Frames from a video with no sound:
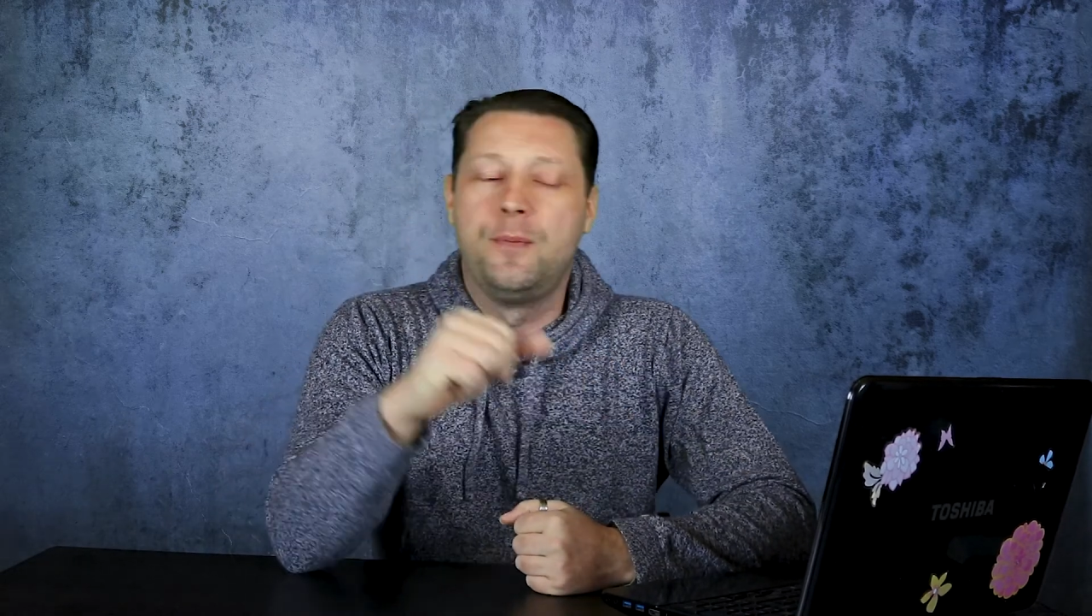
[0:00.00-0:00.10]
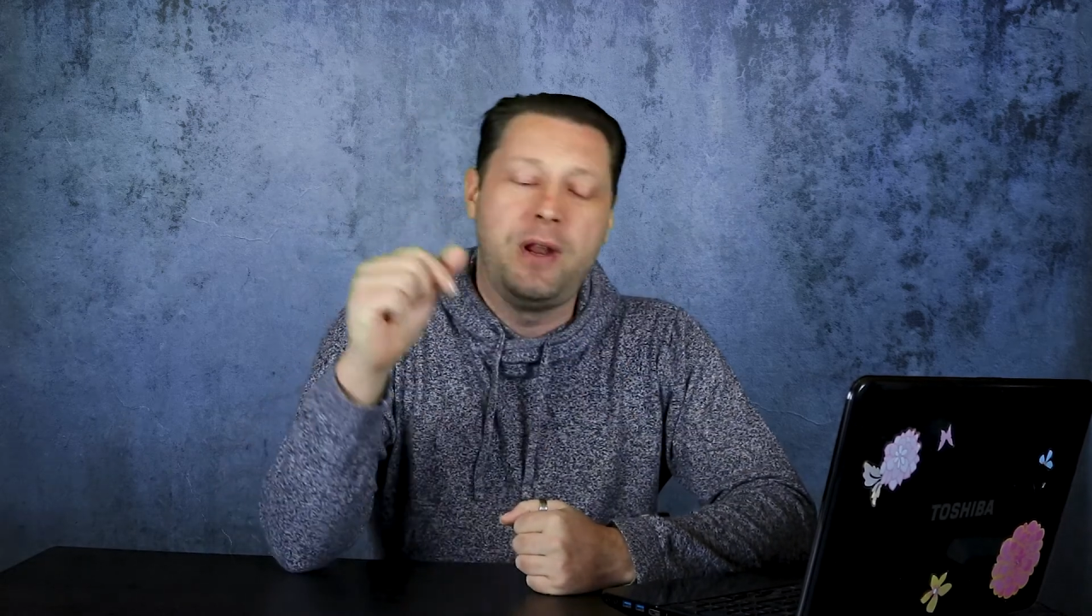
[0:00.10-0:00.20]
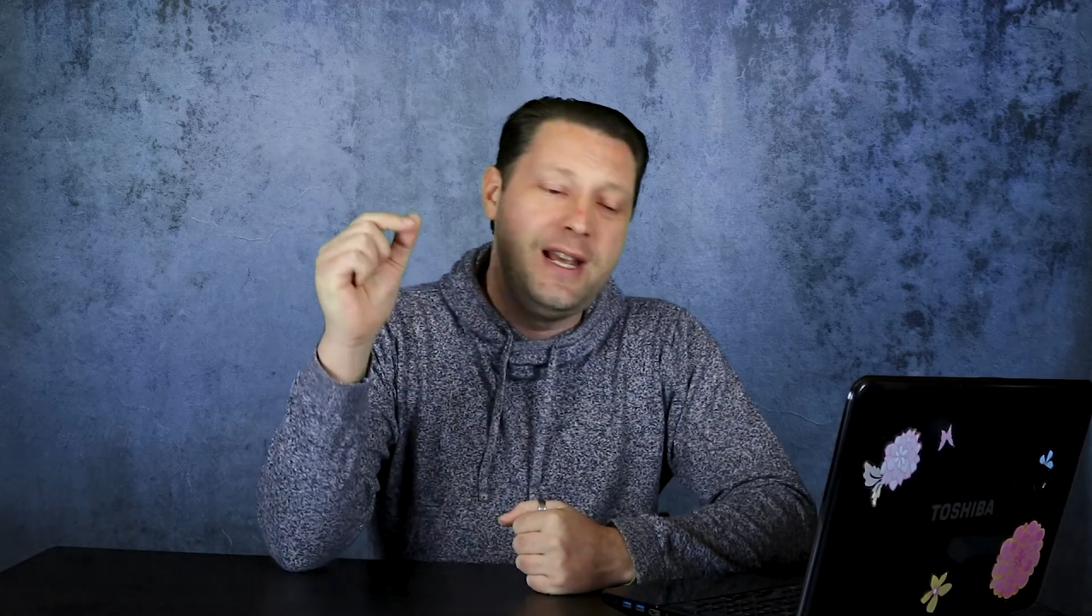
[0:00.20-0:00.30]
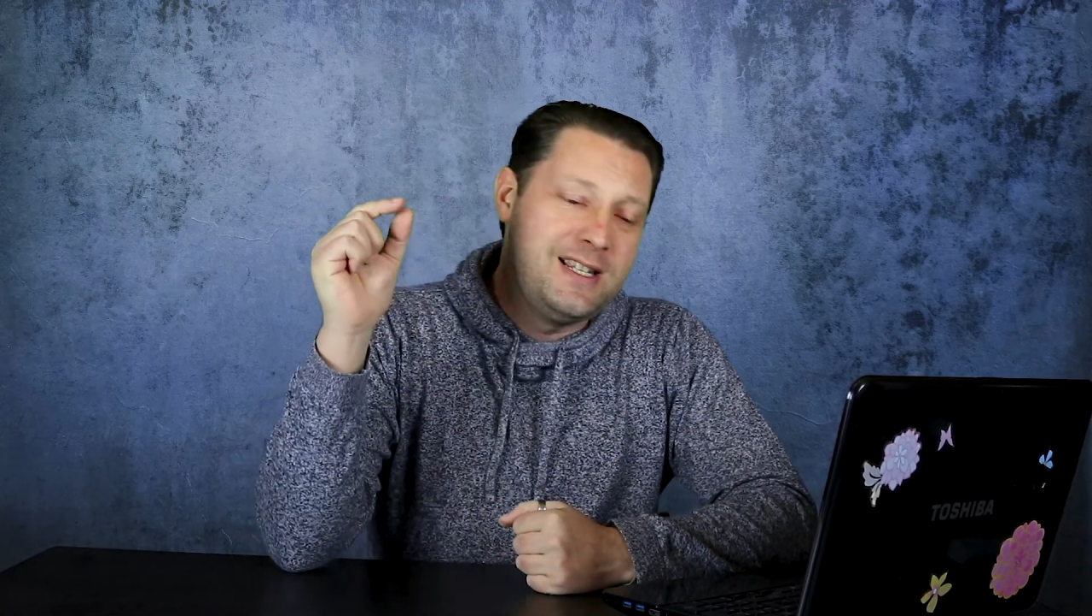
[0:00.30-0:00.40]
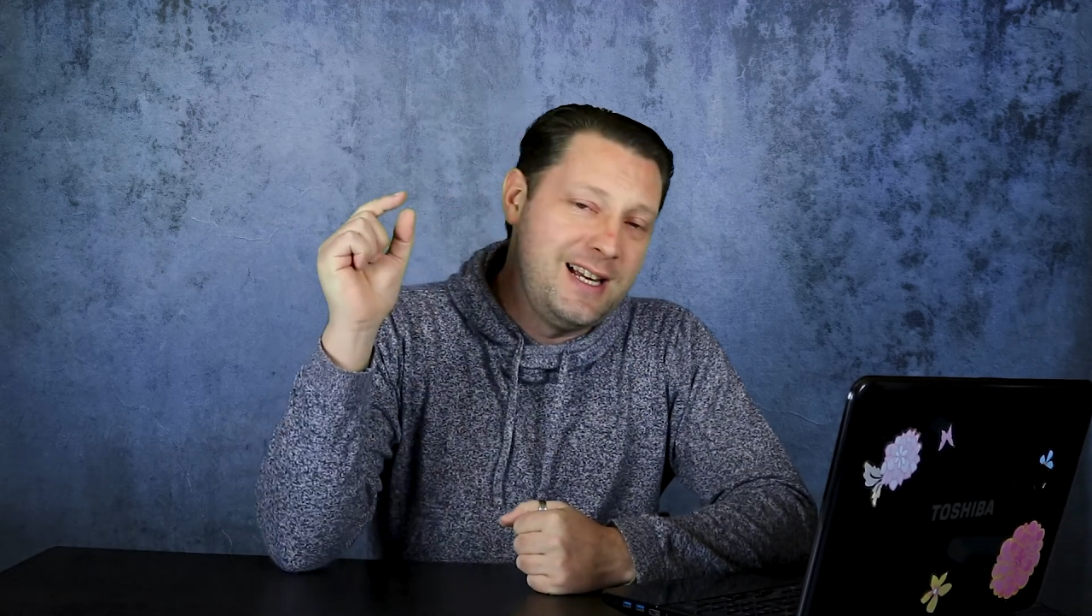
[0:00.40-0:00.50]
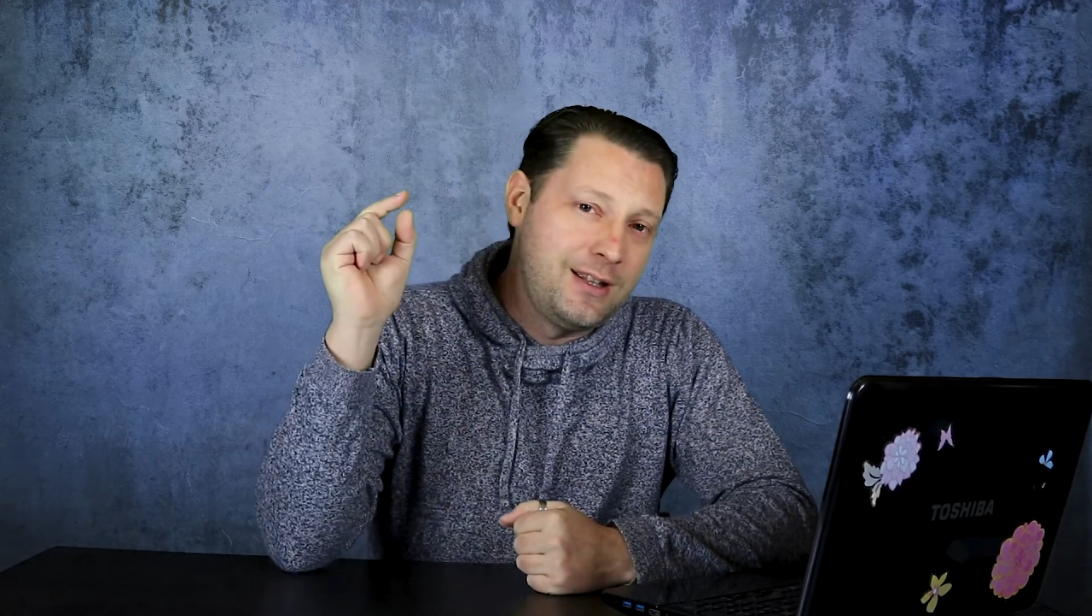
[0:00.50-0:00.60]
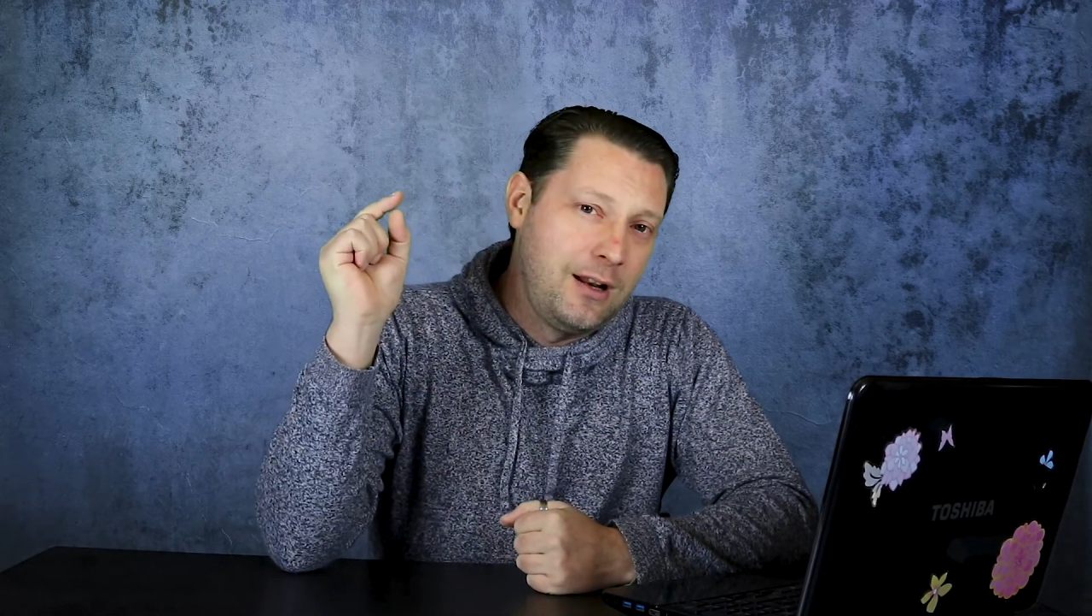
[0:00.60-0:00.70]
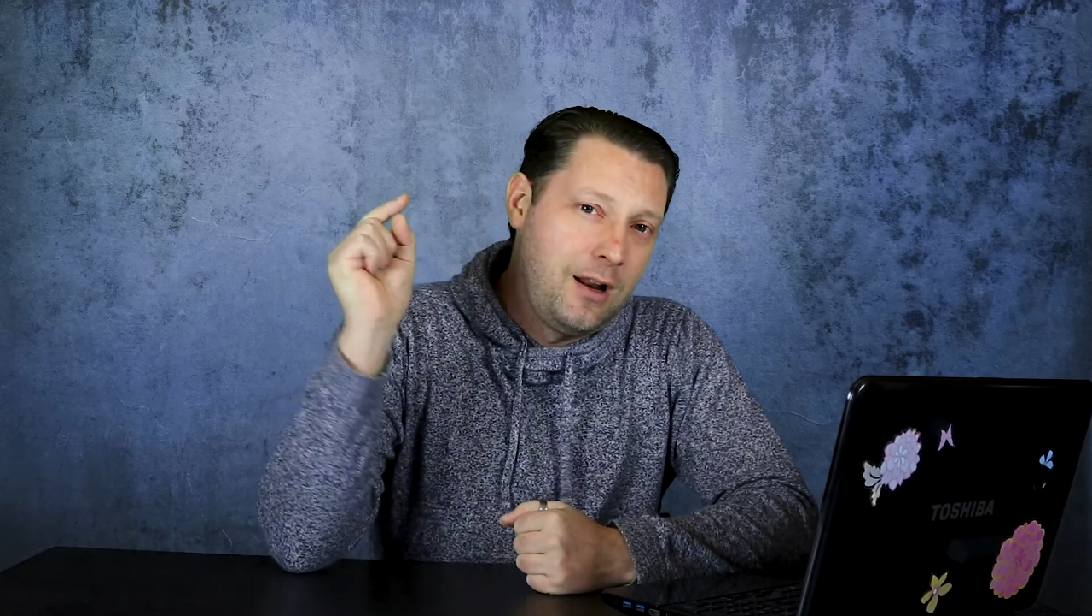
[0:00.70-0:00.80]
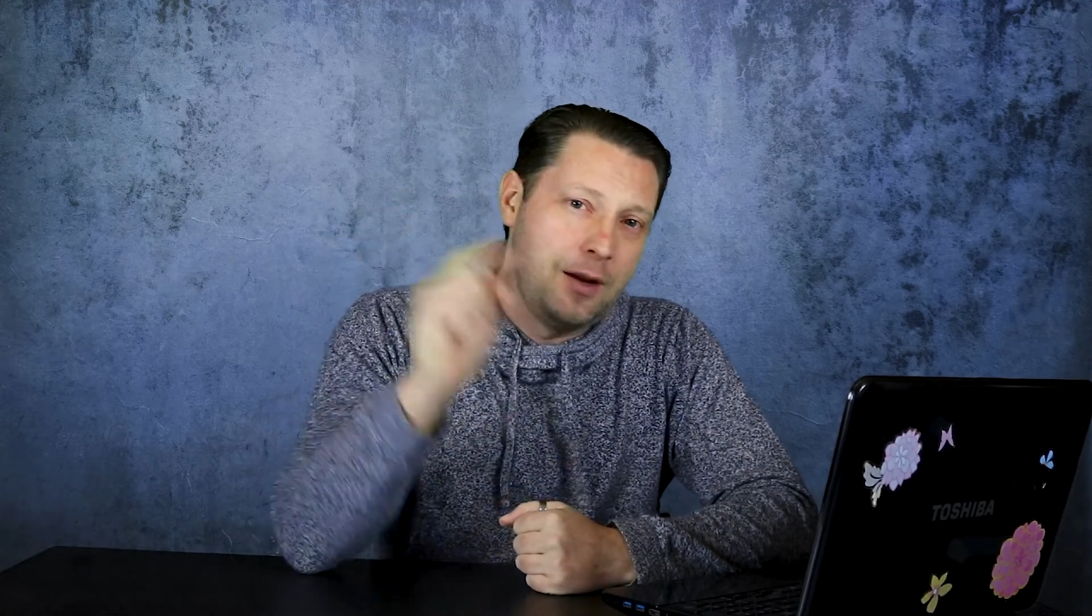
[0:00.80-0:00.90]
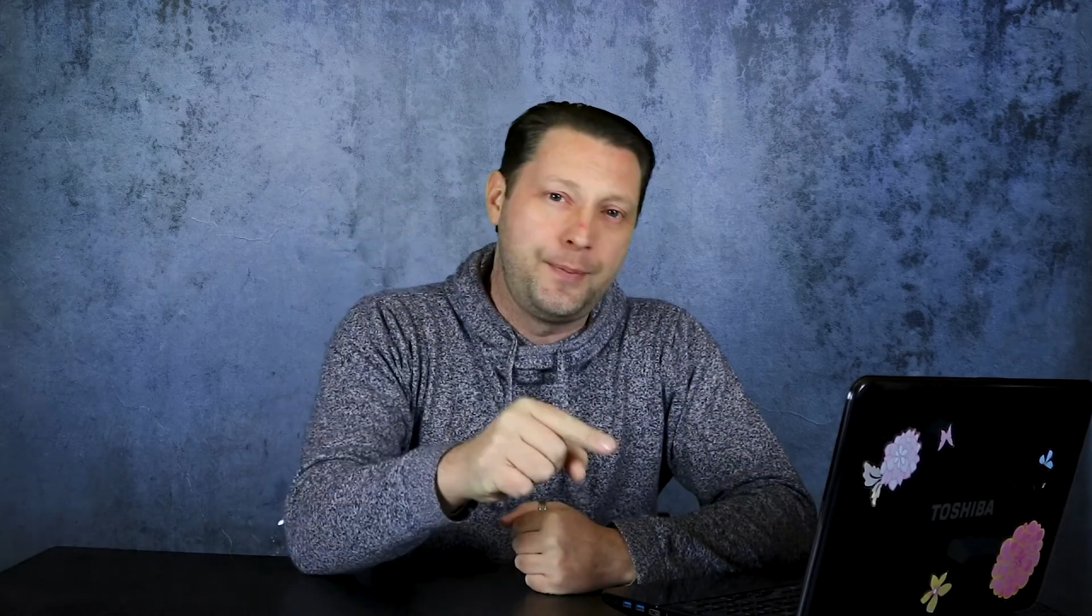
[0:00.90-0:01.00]
please hit the
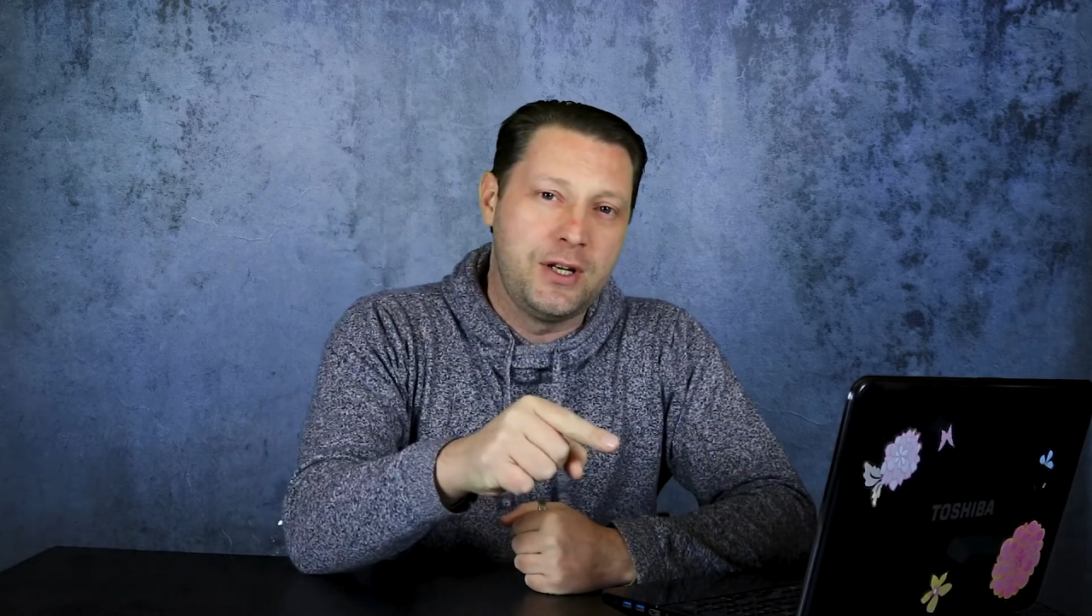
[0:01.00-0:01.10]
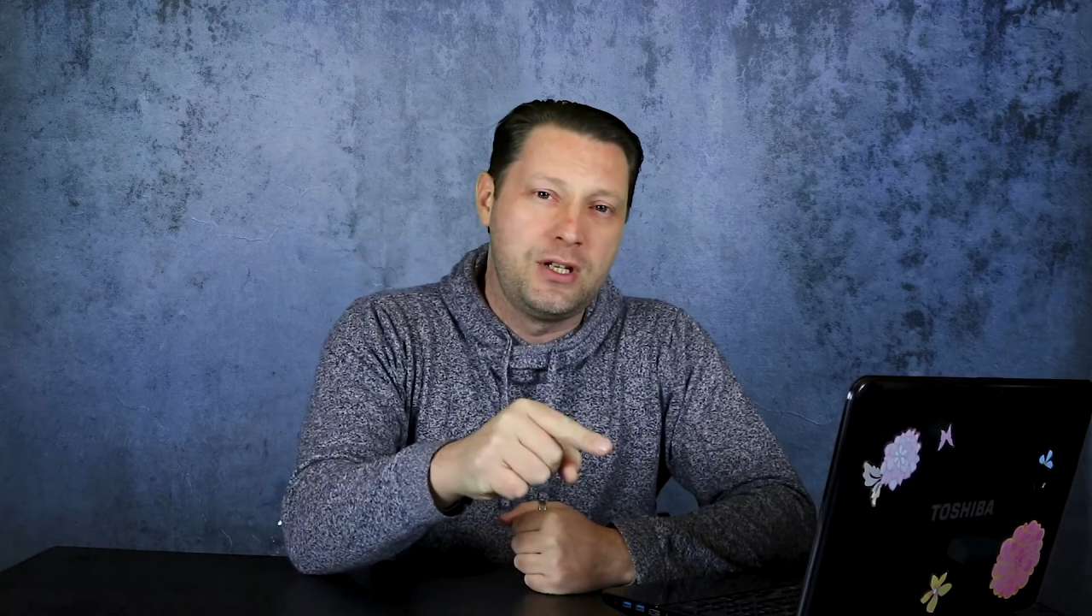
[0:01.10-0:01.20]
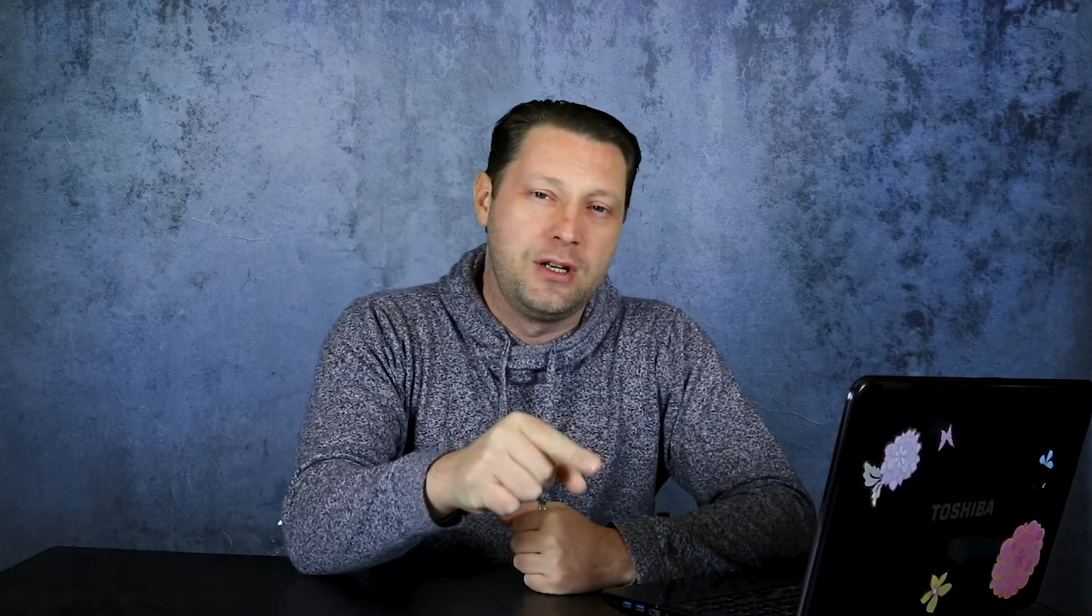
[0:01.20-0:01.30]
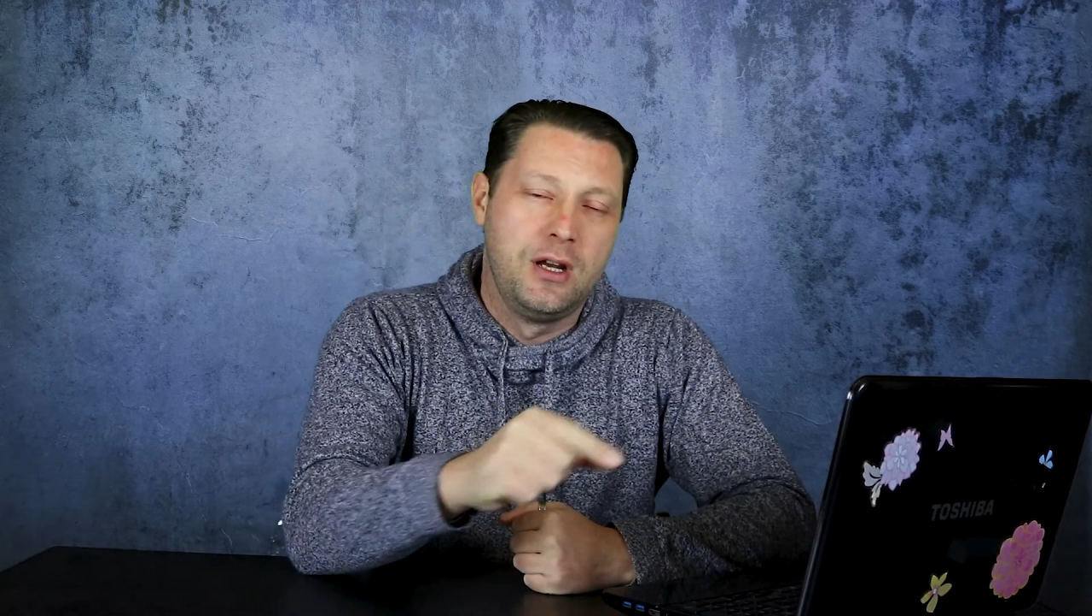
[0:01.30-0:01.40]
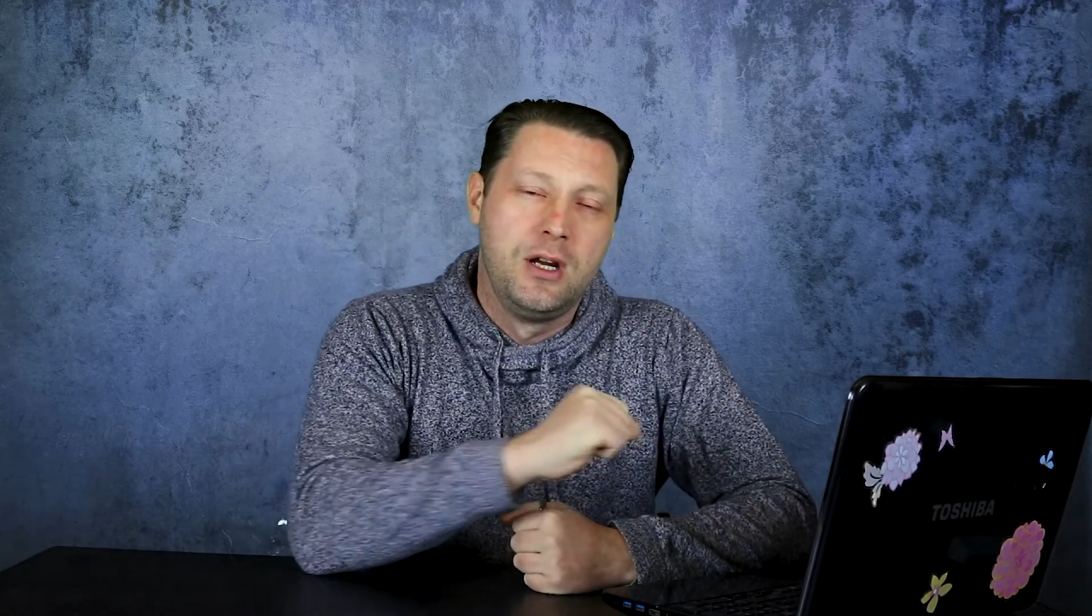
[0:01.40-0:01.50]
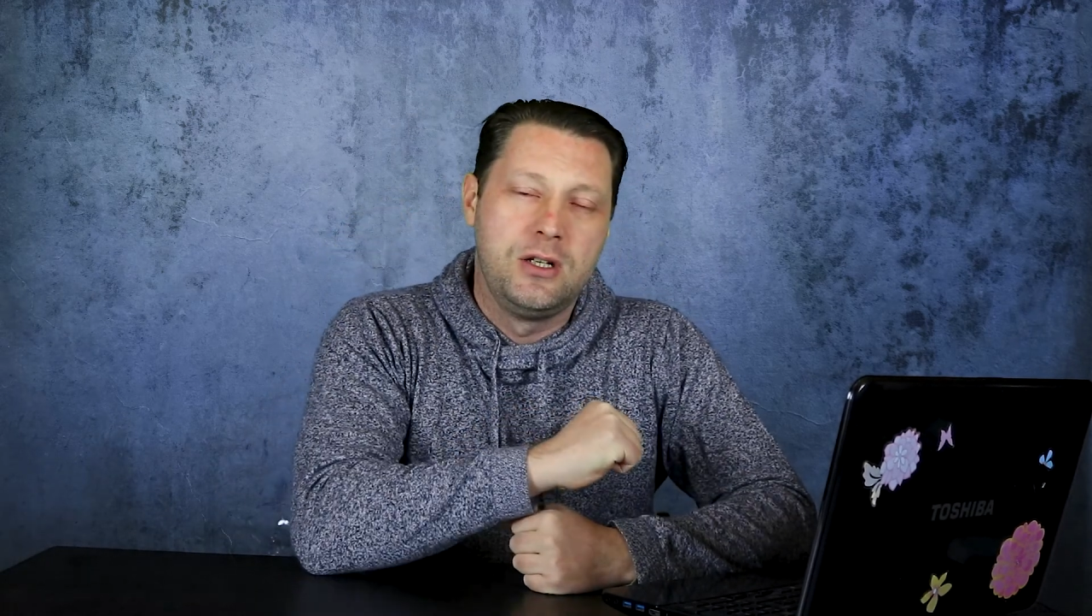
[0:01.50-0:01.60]
like button